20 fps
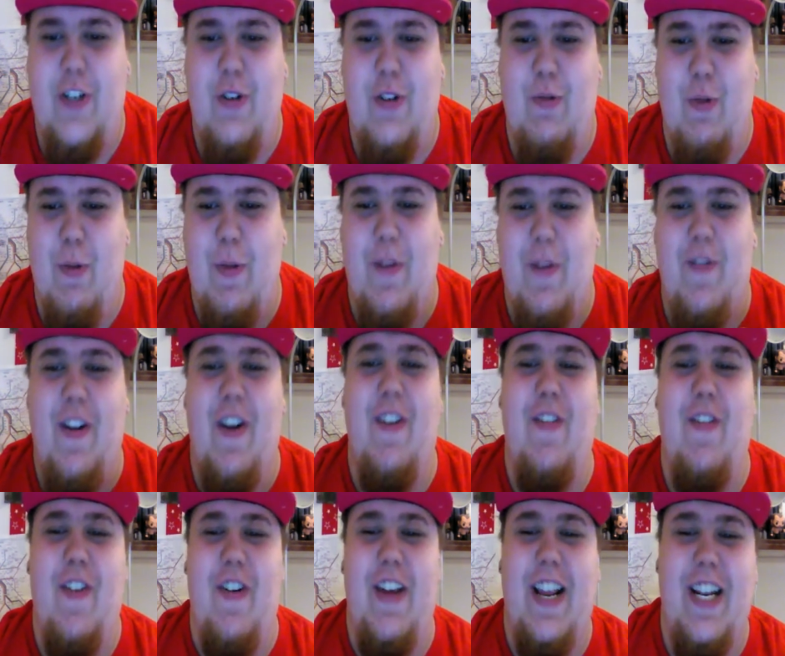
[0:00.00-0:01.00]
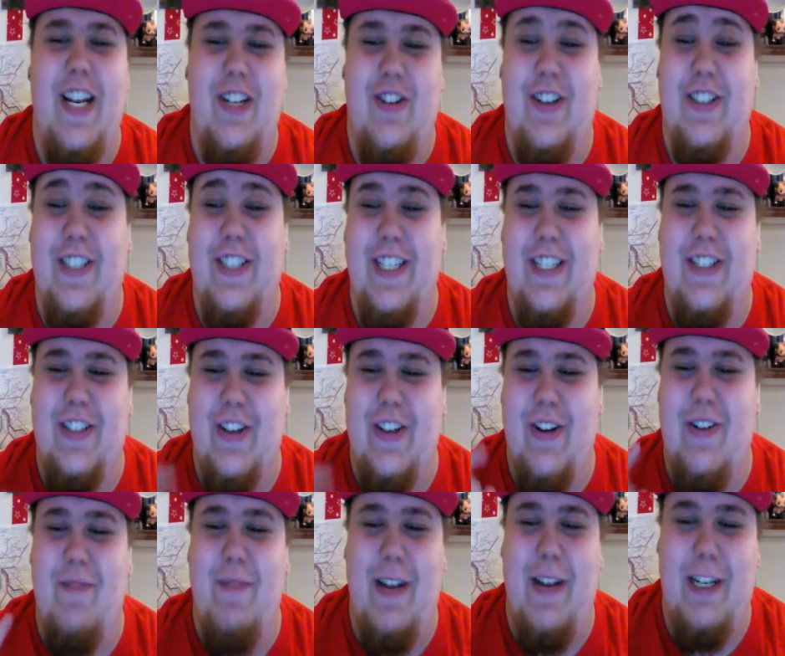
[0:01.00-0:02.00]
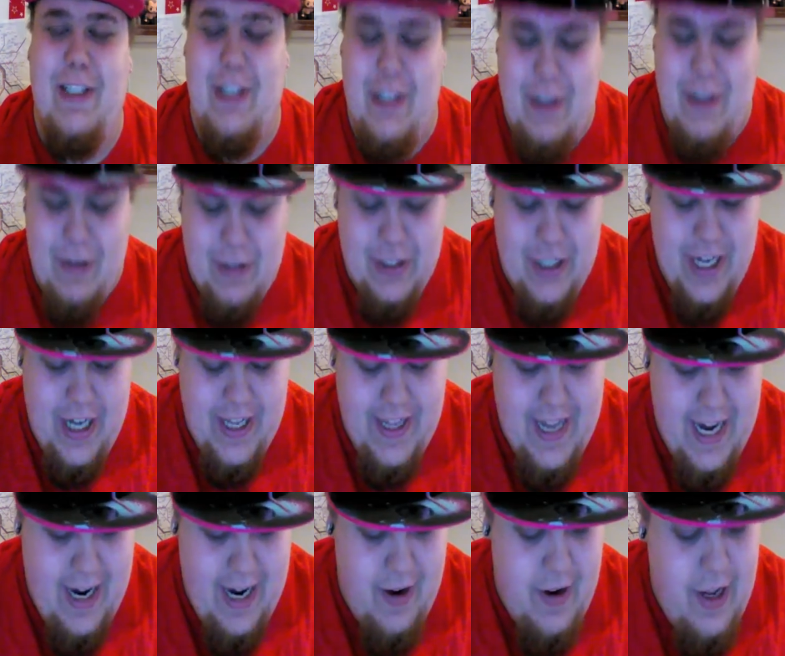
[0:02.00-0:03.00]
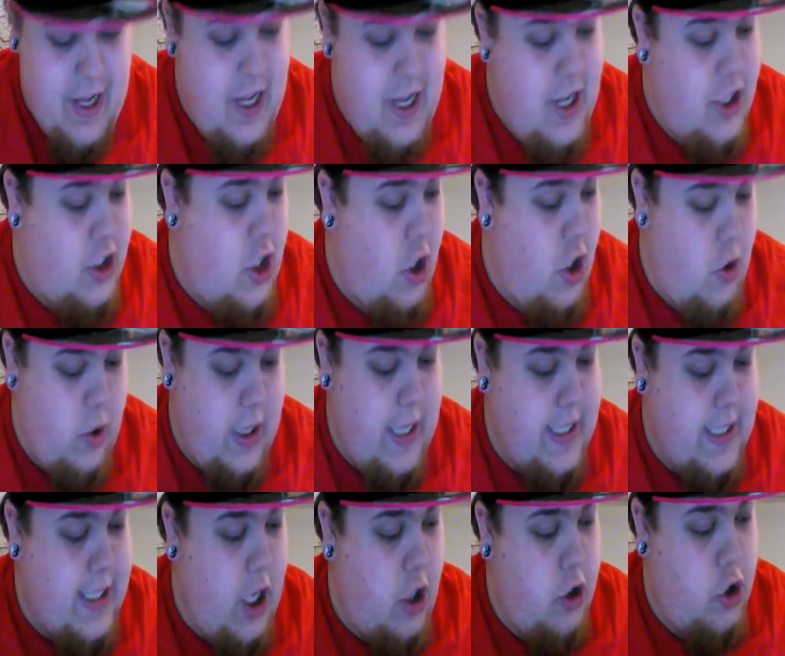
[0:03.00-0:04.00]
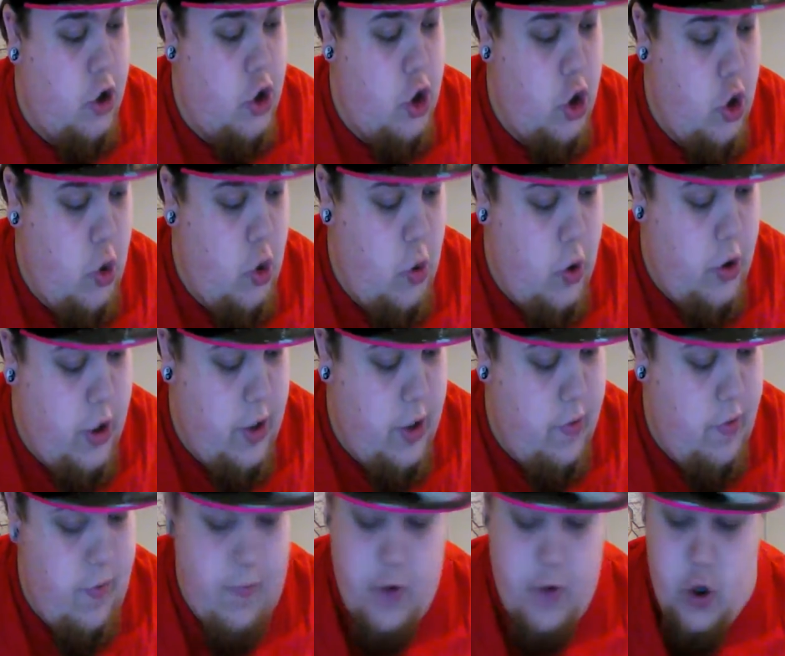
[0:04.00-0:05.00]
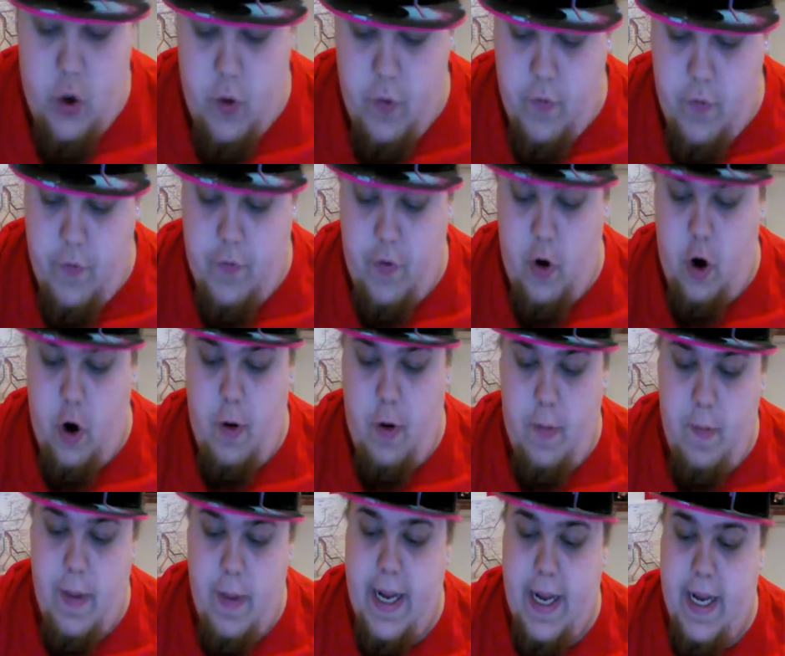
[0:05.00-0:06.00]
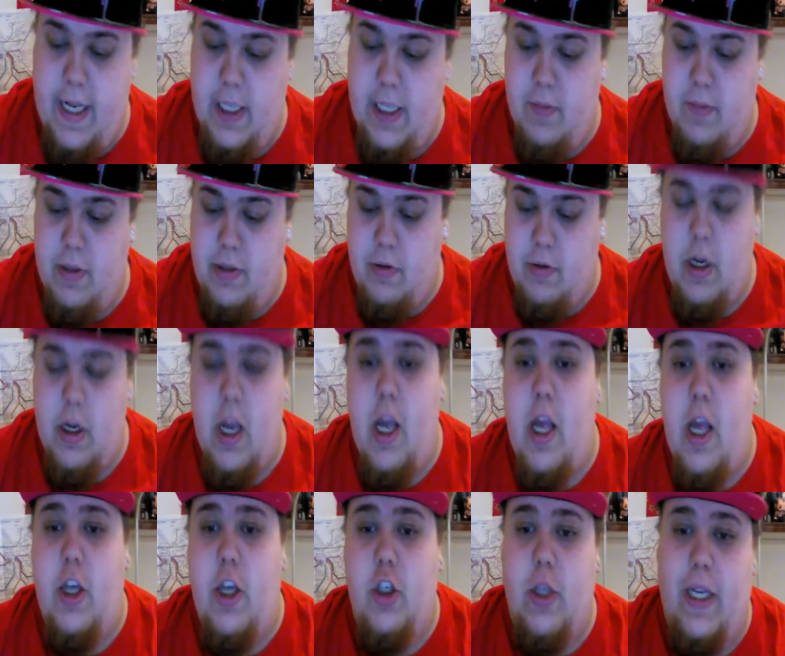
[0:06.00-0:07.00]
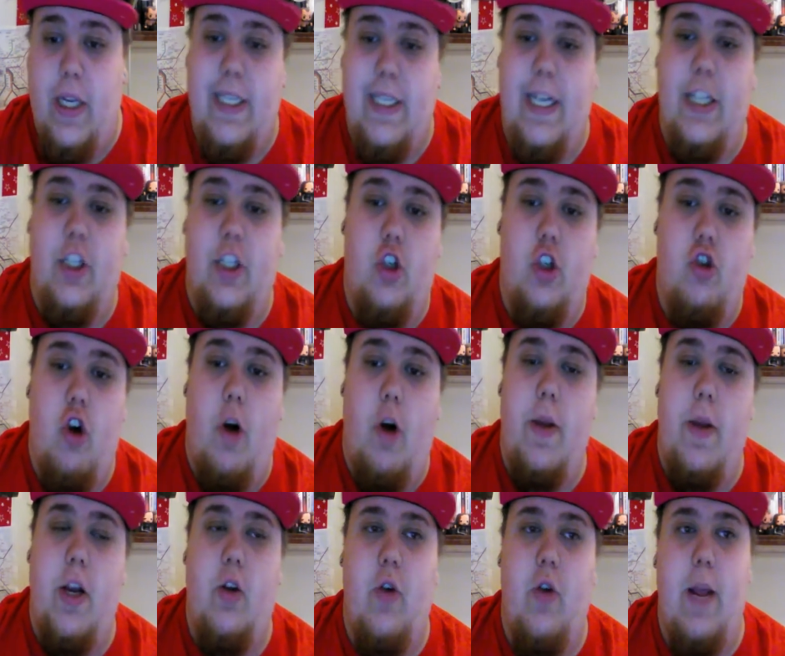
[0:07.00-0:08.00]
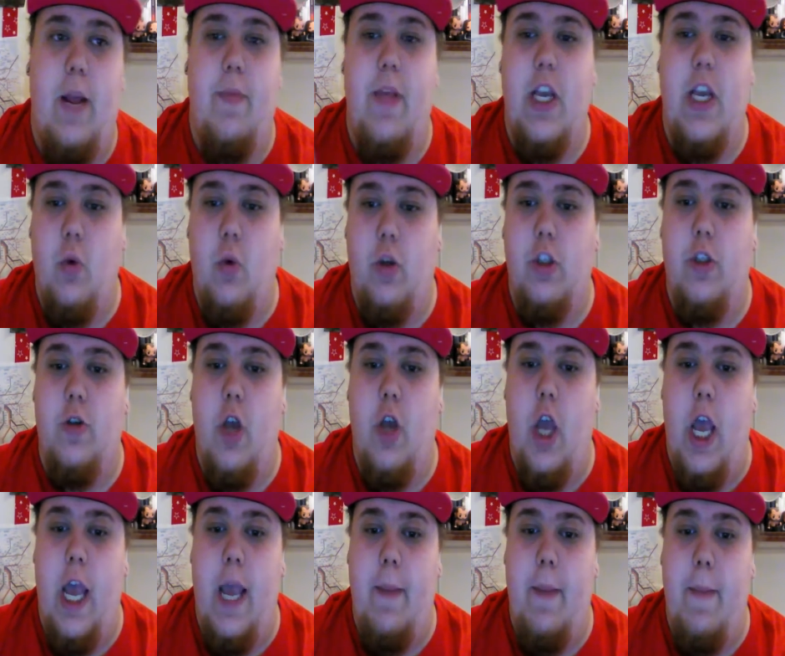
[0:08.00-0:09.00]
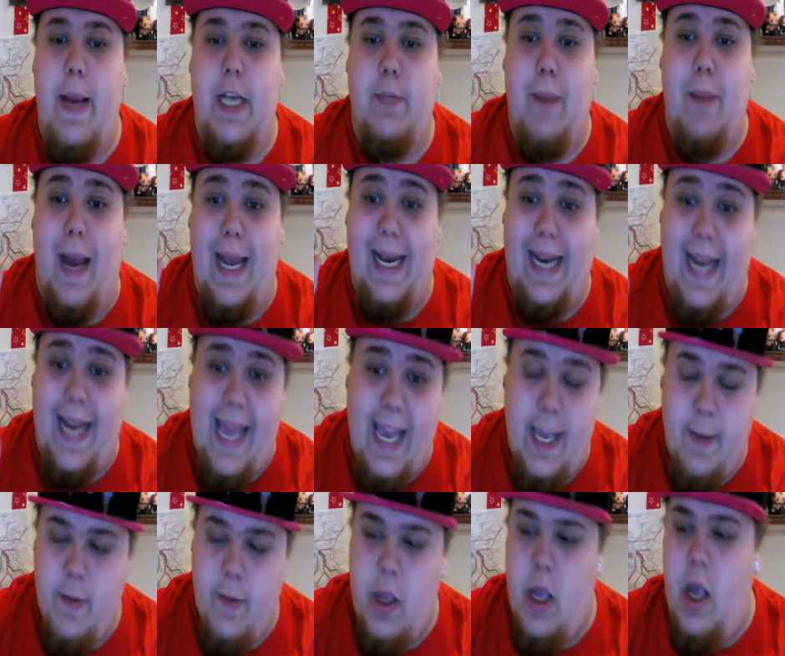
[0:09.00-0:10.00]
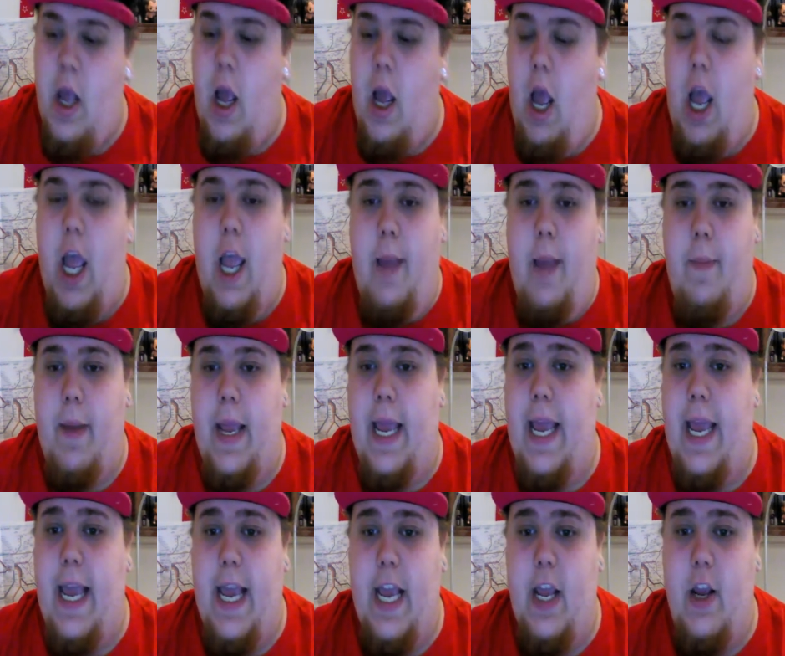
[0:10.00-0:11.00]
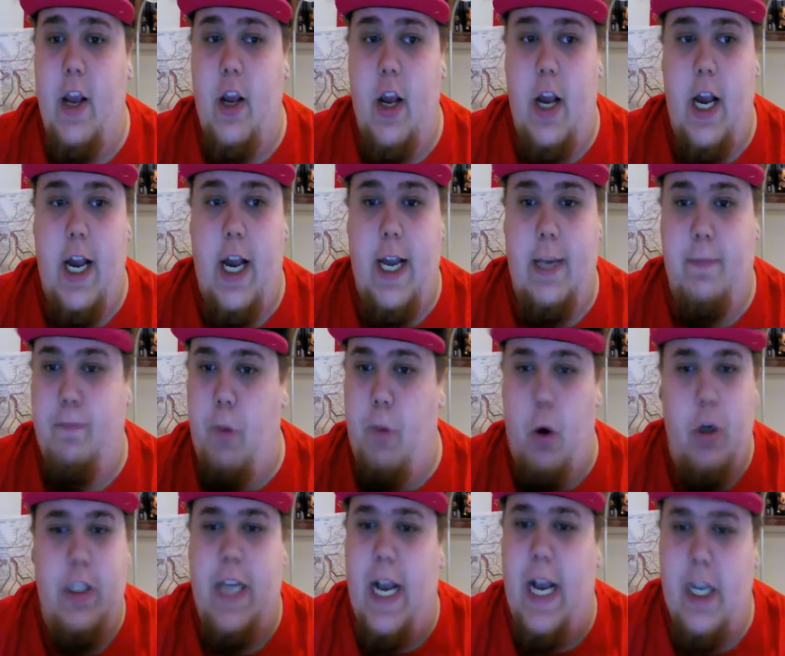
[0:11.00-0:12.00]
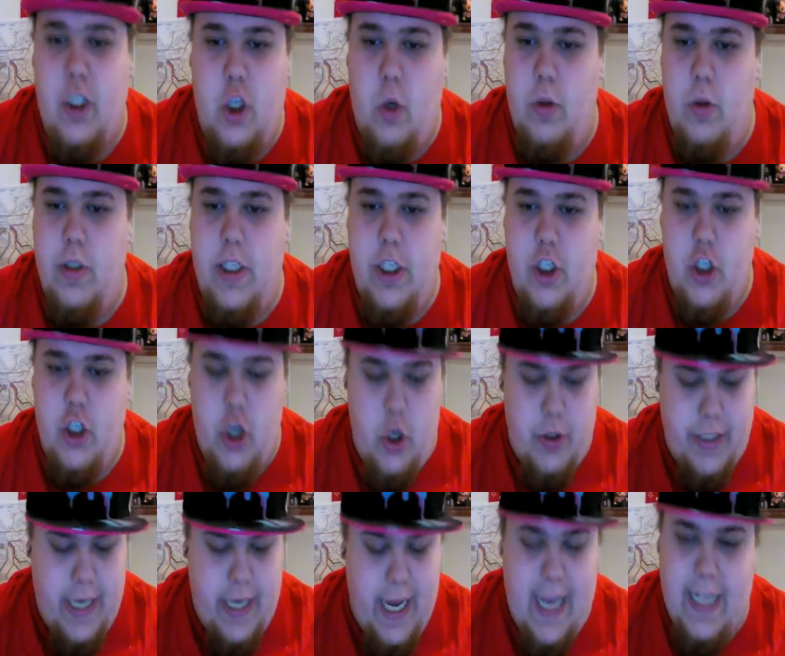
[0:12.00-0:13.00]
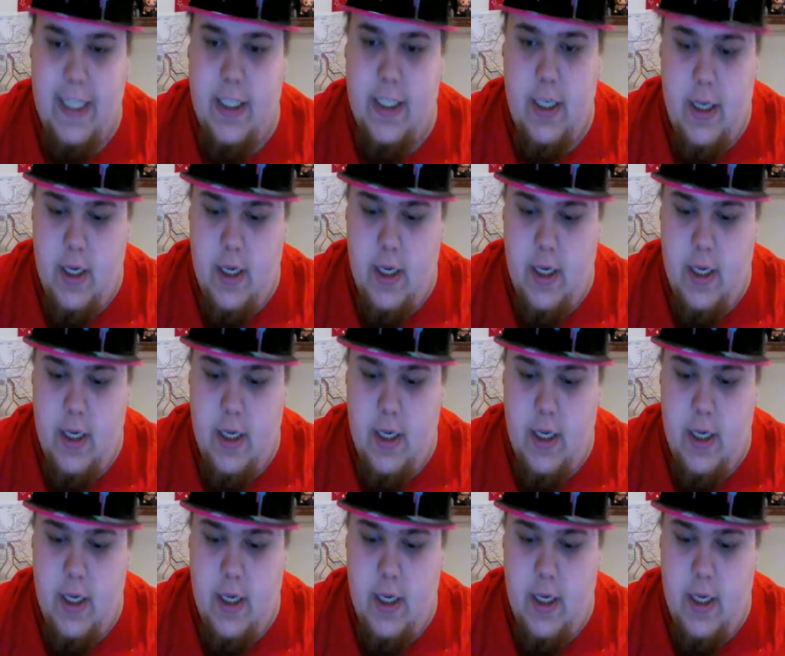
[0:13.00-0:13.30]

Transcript: will be very, very interesting, so make sure you go and check that out. So let's get on to the review for Meakins milk. So like I said, it's a strawberry and cream. This one's mixed by Lee. He poured his heart and soul into this juice. It is